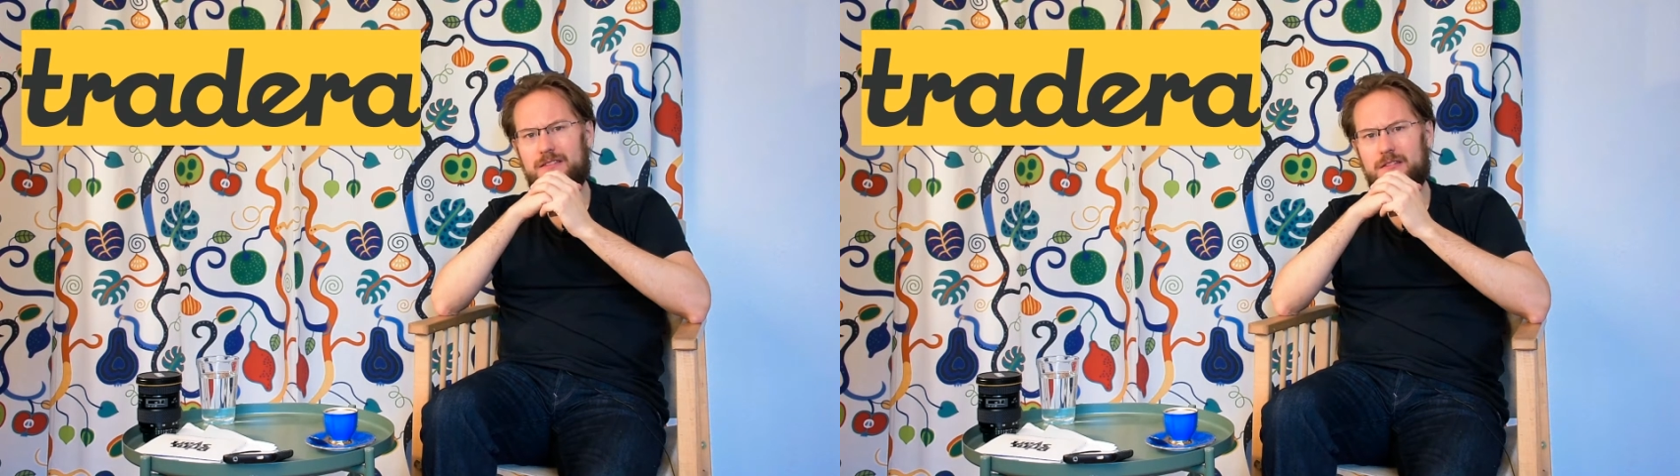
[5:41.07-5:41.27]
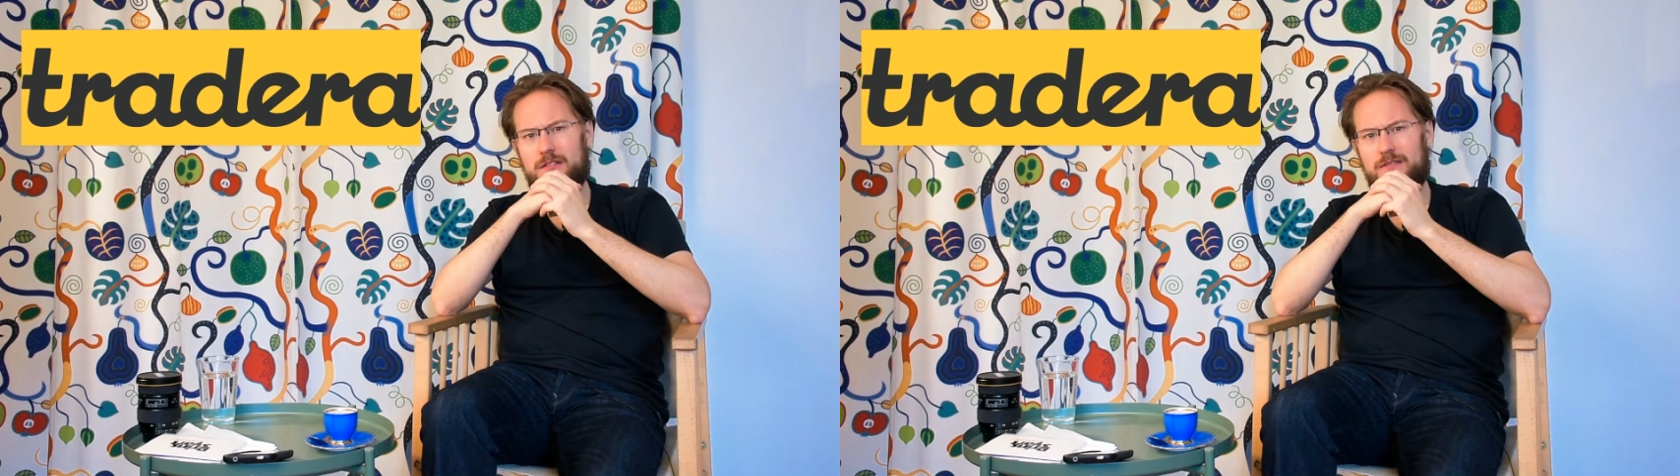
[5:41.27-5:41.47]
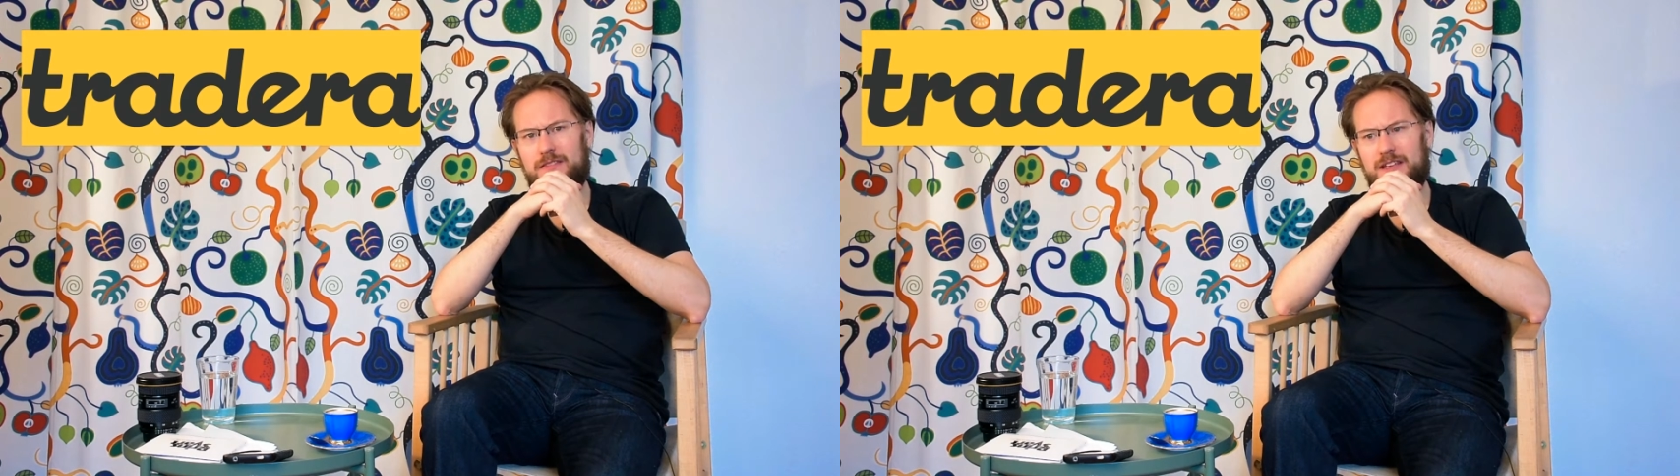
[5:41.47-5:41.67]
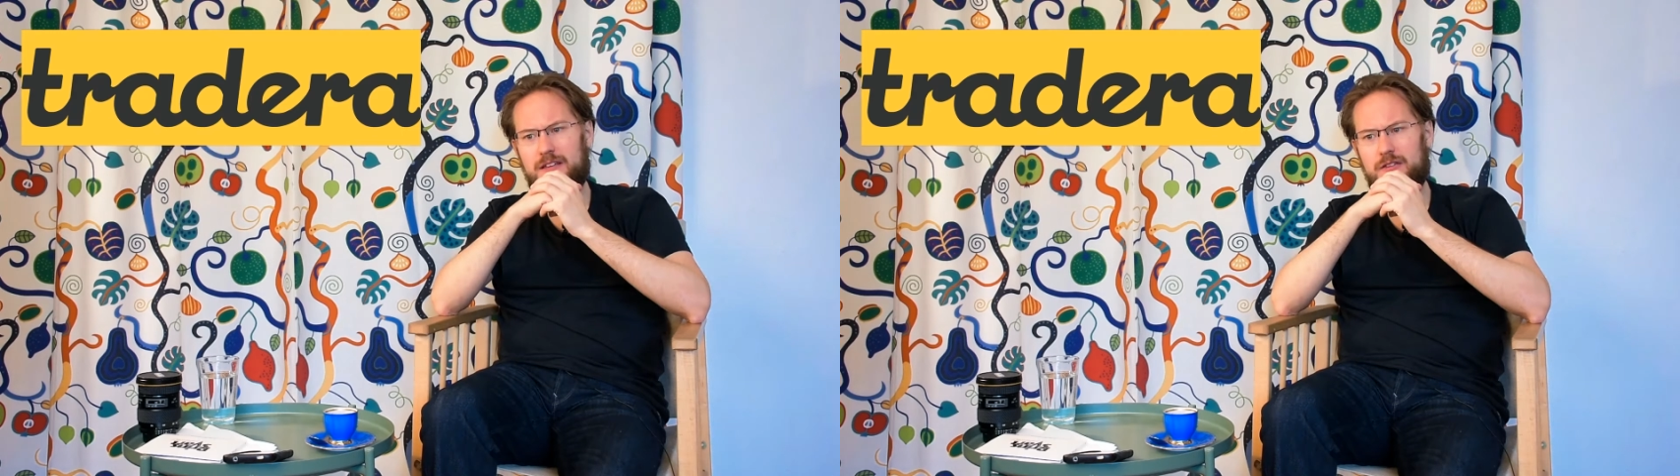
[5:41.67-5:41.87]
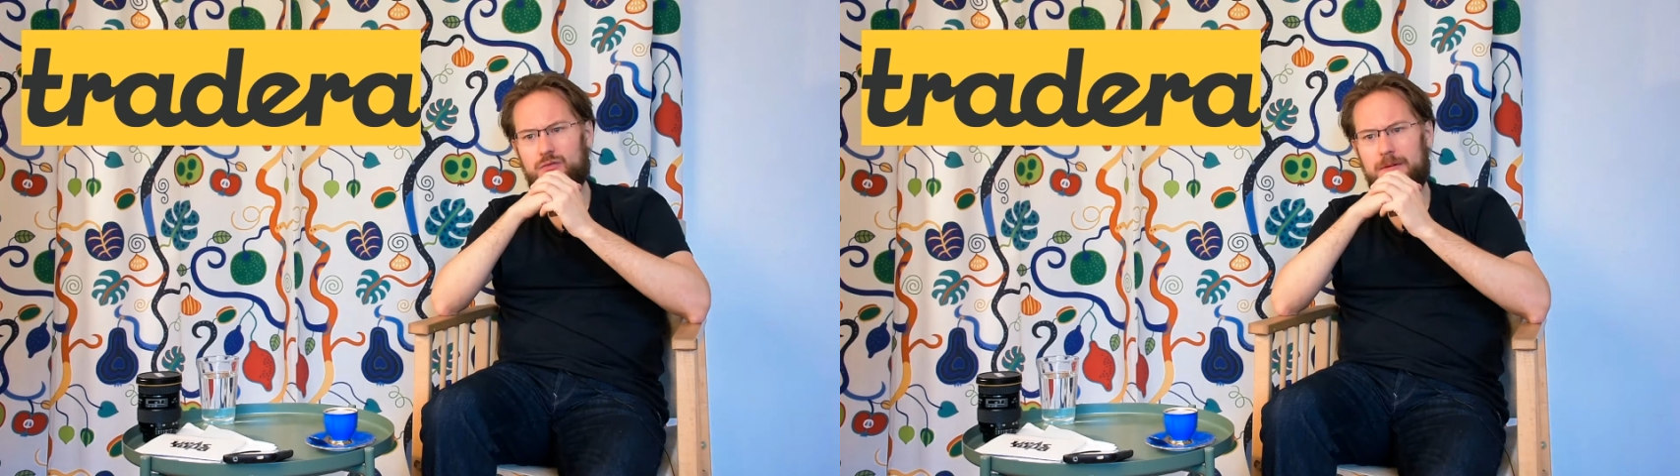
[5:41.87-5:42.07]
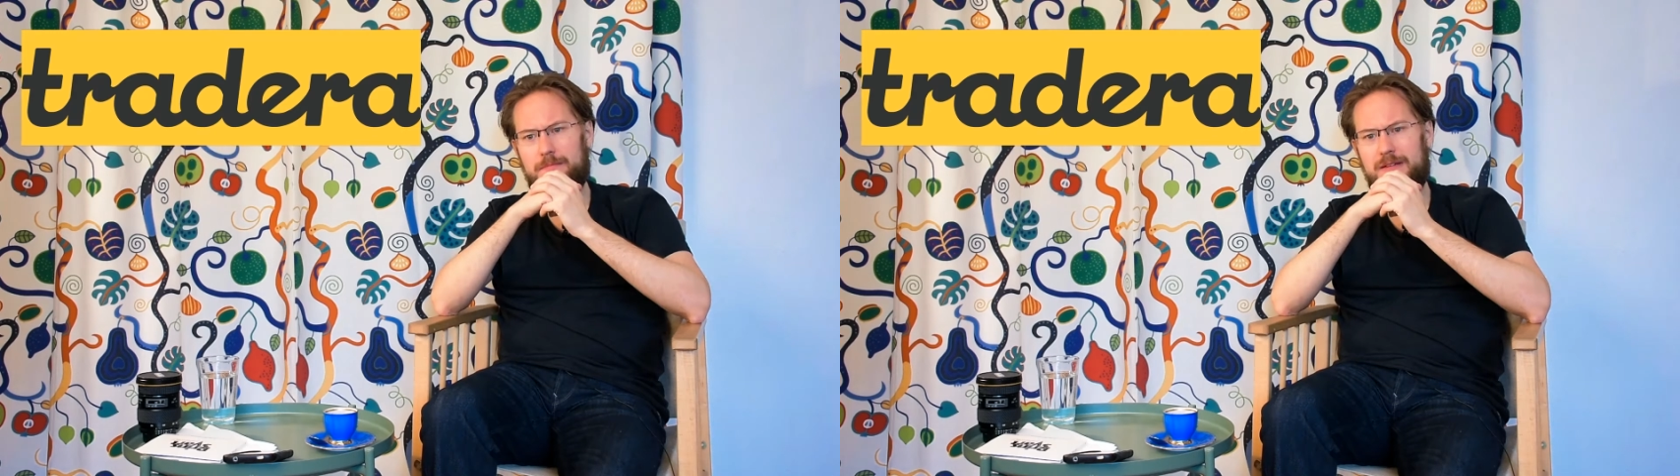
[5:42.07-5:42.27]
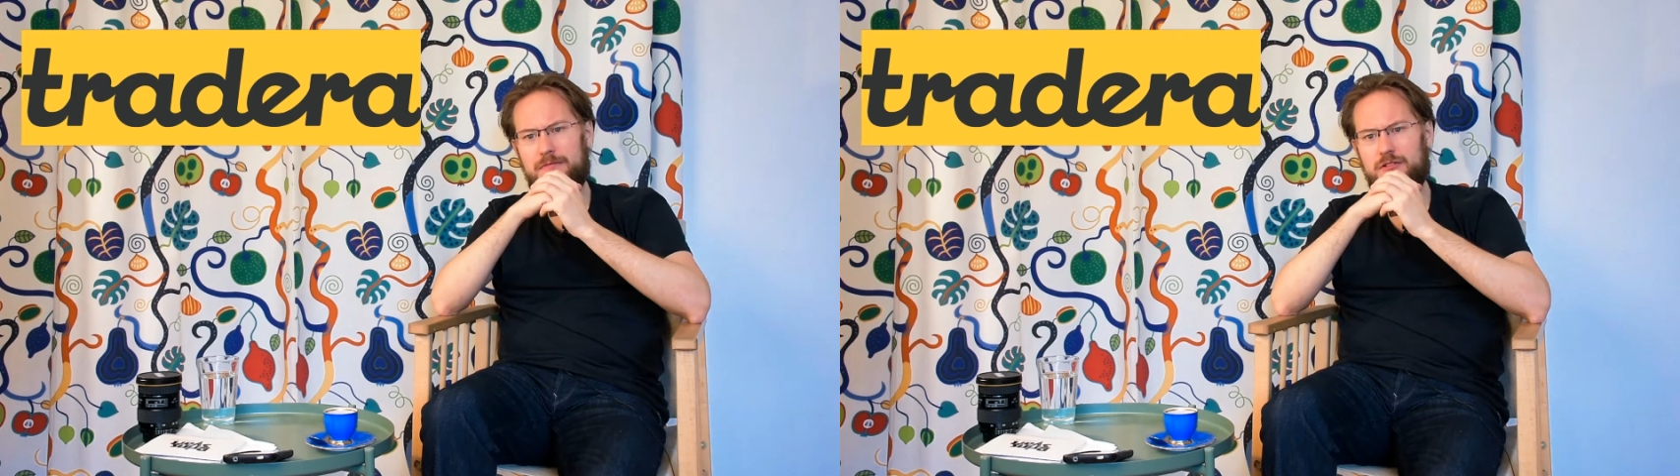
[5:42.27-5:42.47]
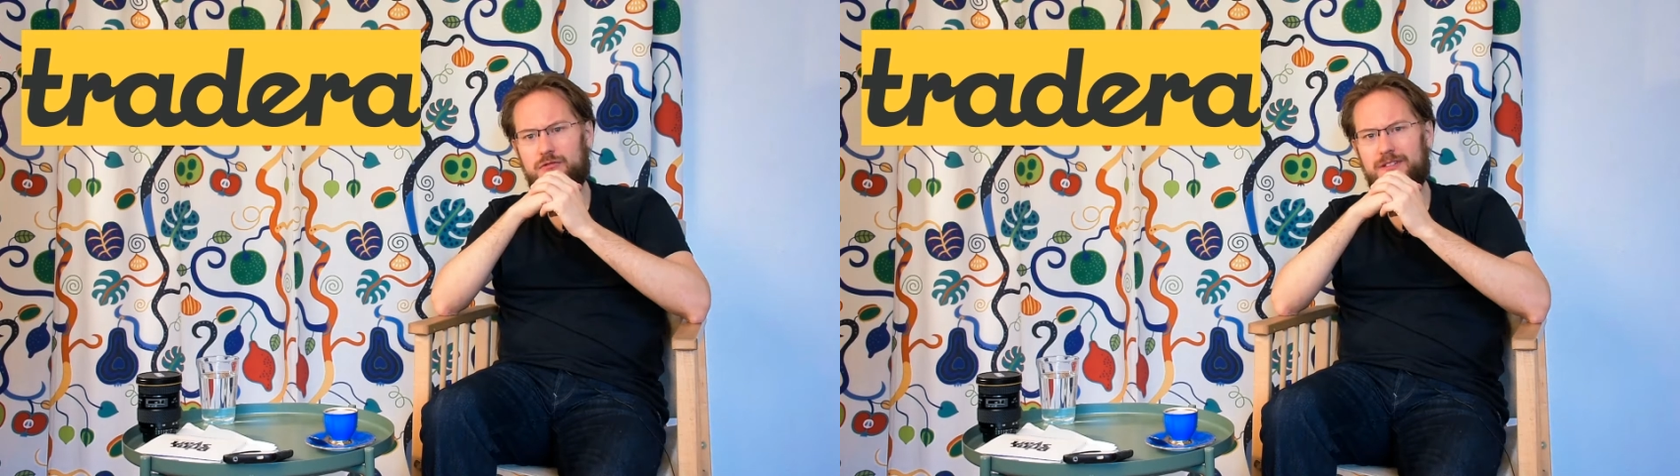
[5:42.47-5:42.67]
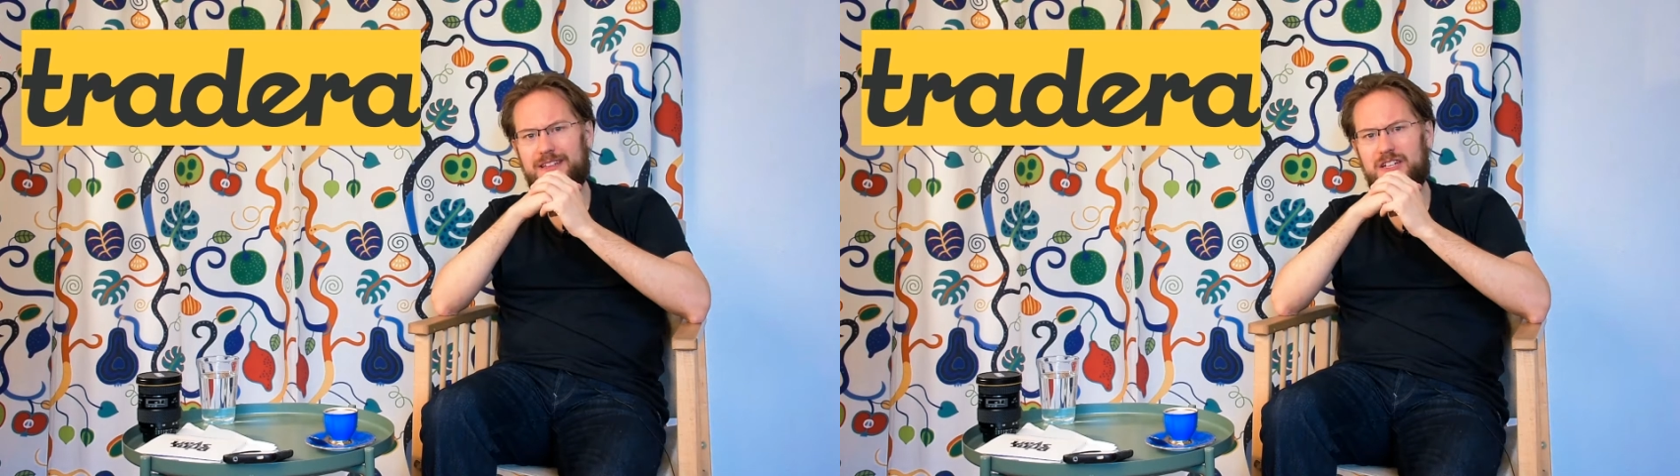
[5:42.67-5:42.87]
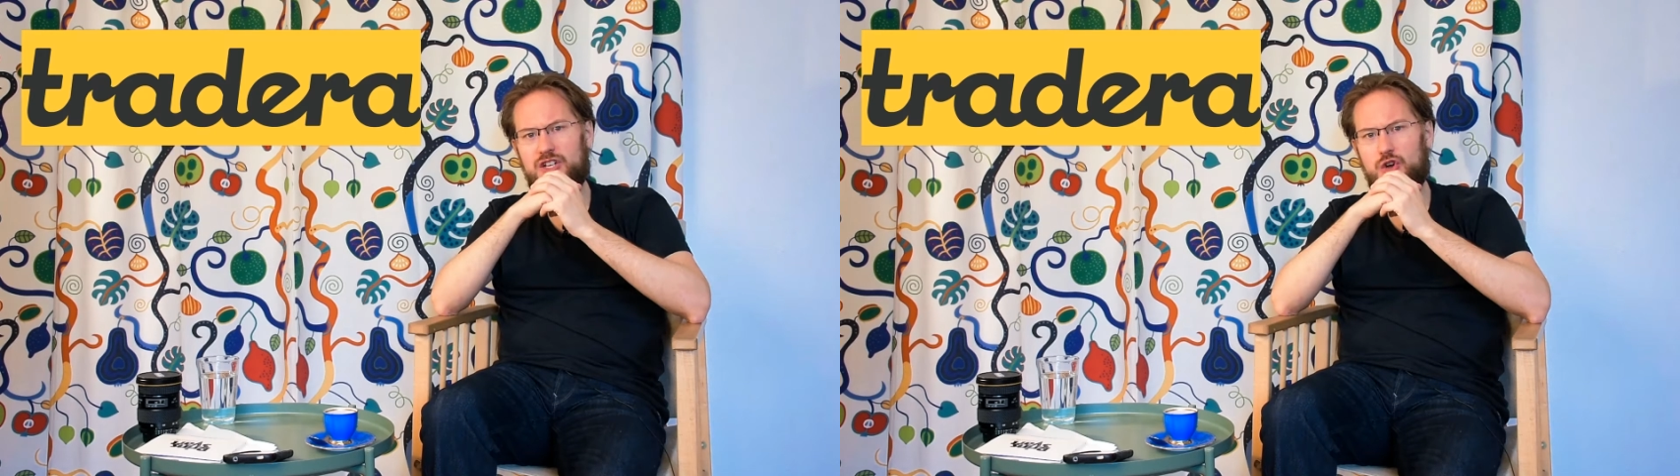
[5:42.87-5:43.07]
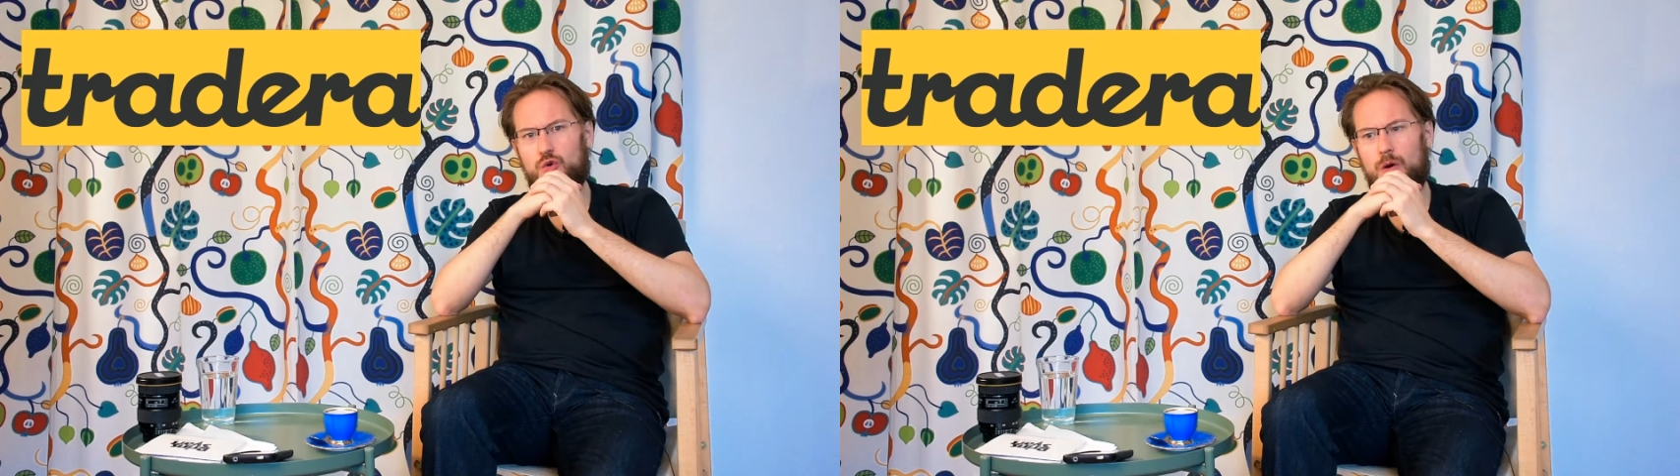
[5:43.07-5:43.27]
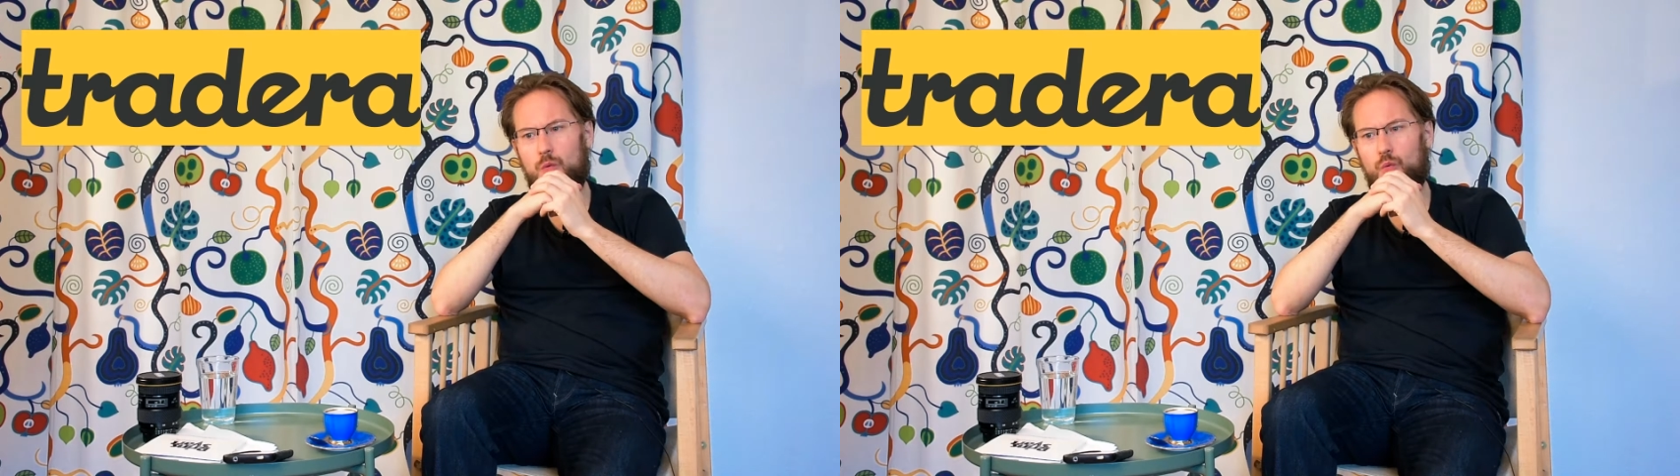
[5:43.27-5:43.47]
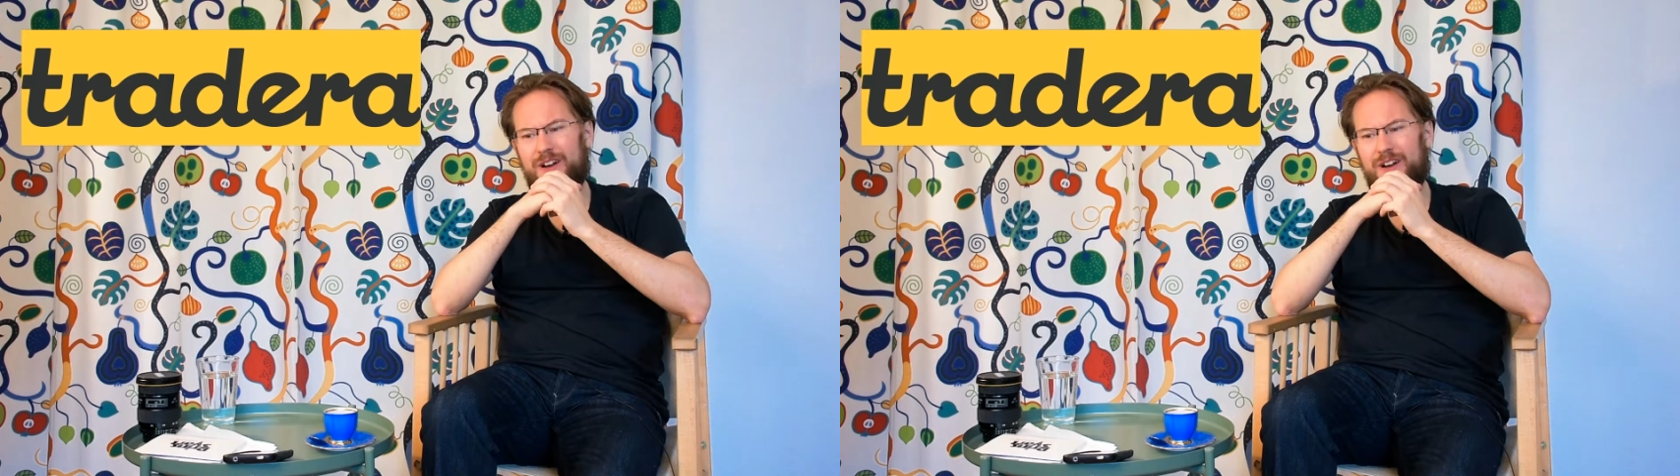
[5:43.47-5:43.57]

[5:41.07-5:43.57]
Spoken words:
things when people don't really know